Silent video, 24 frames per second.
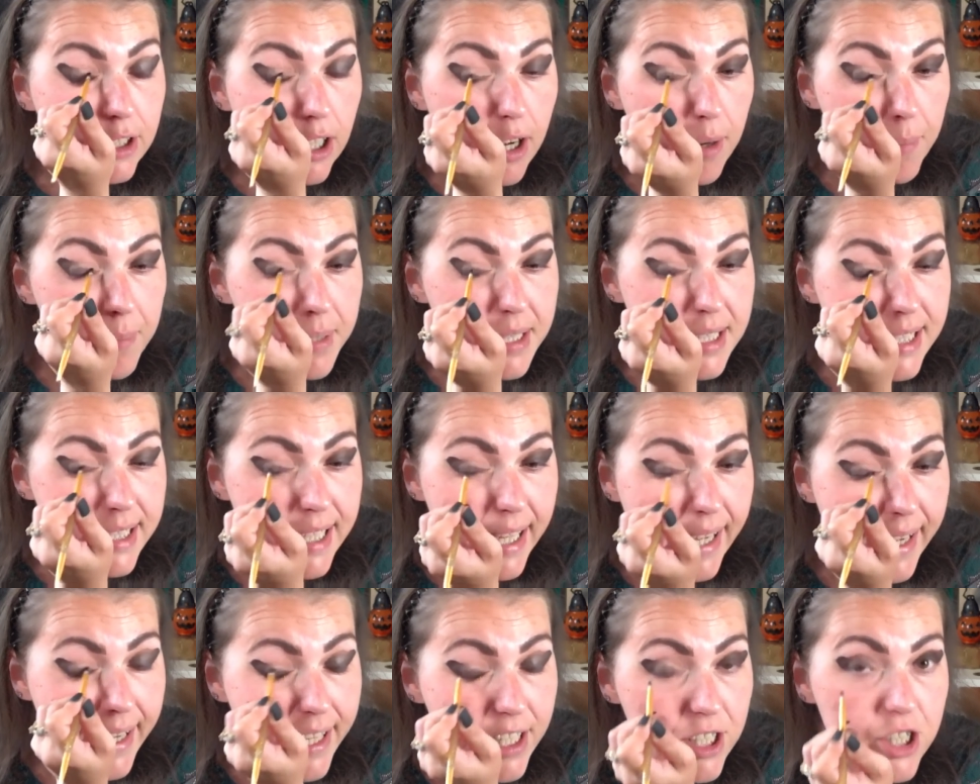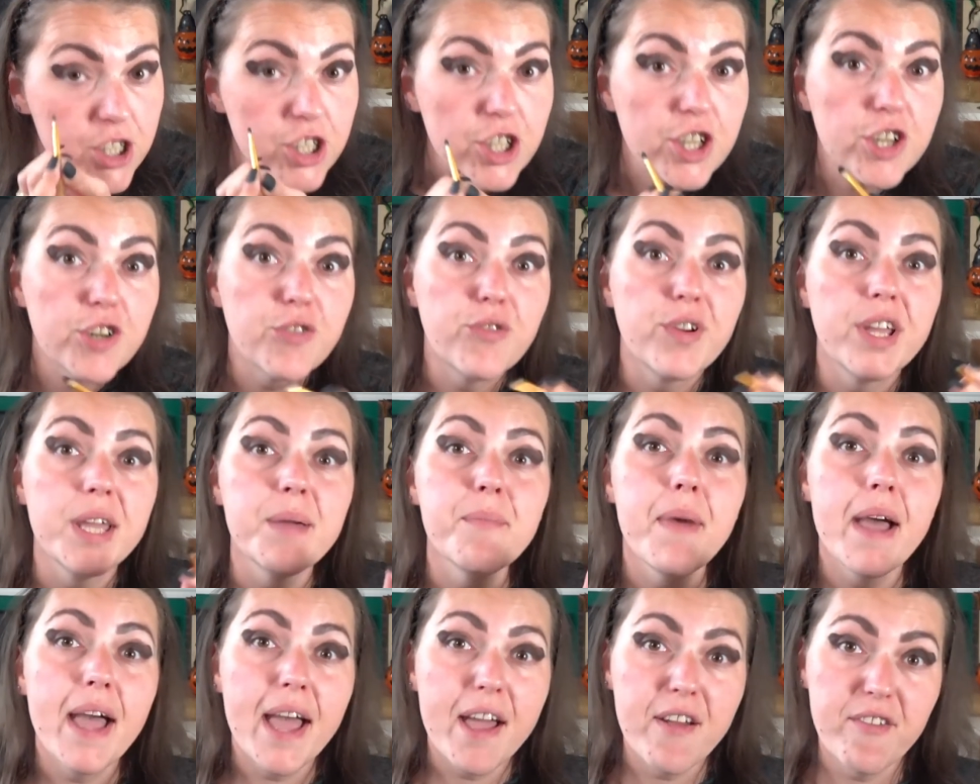Thomas Nash
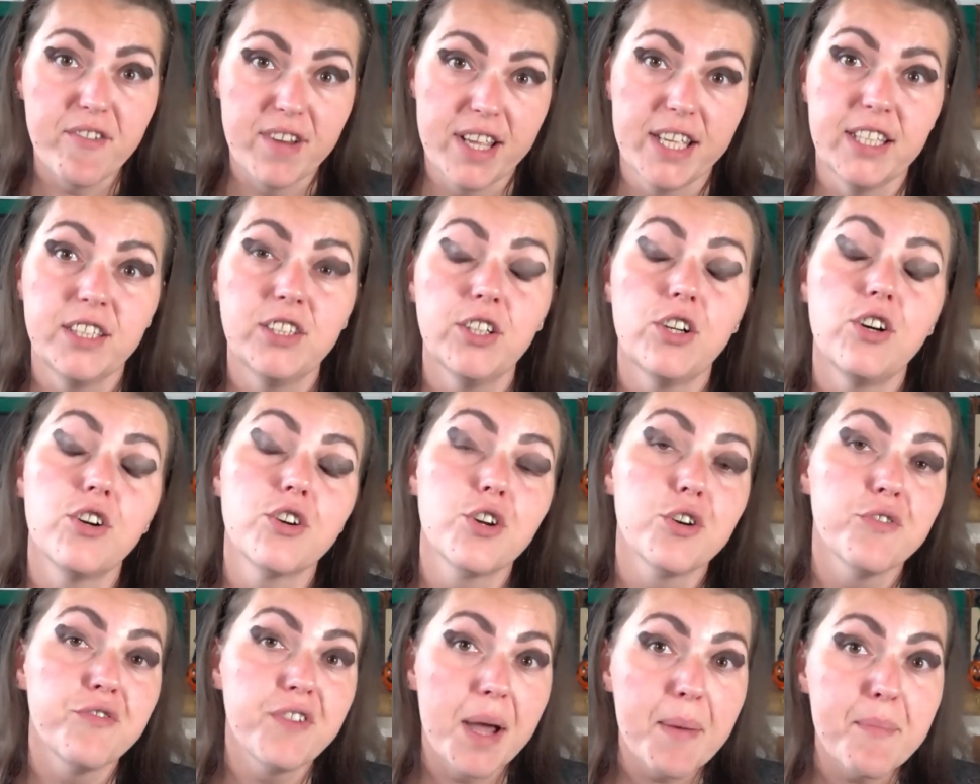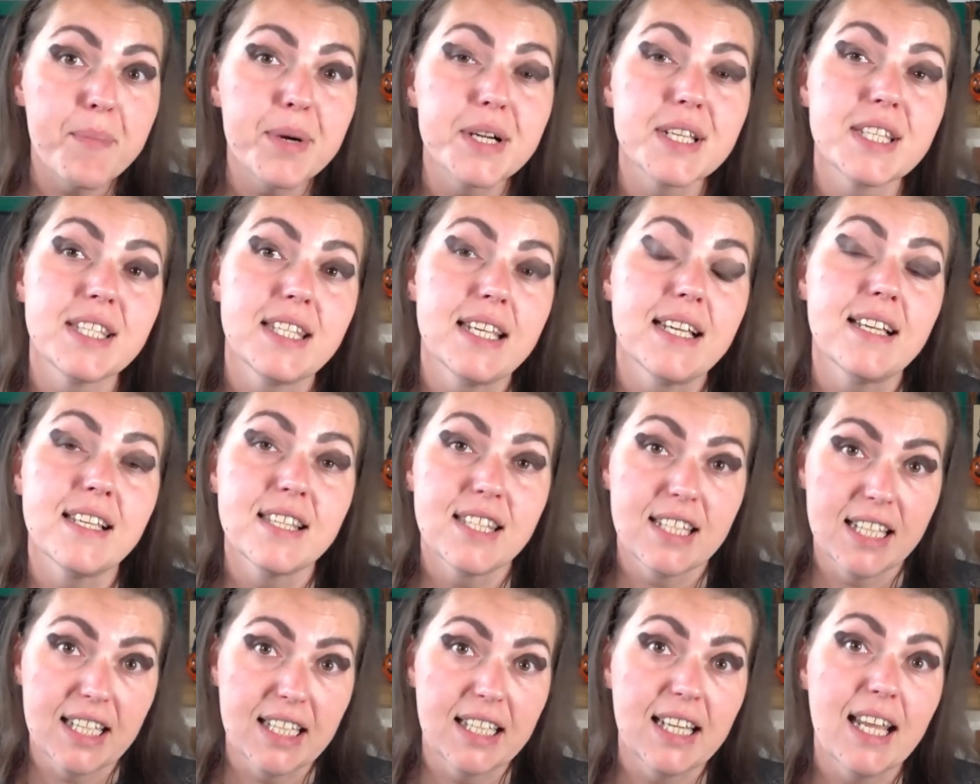remarried on November
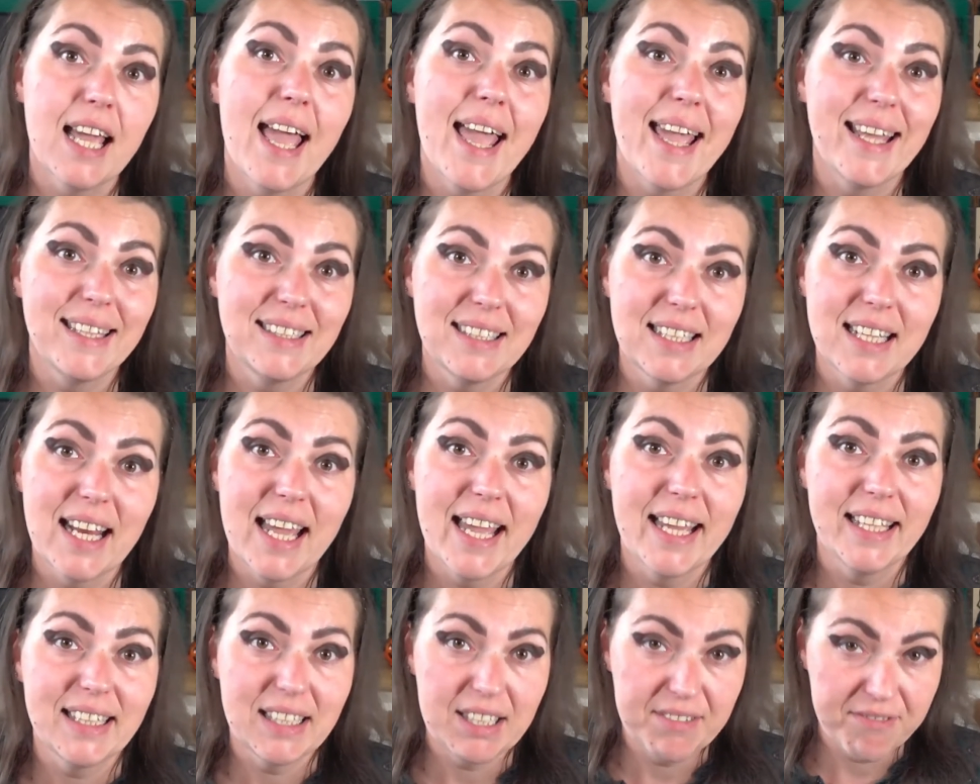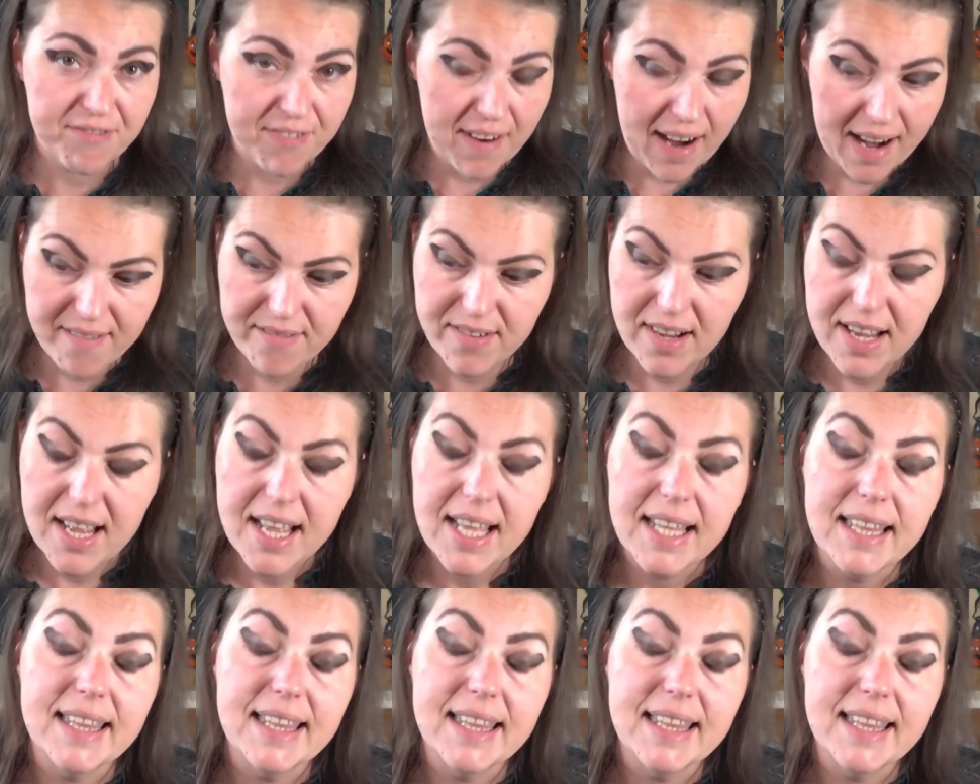sixteenth, eighteen eighty-five.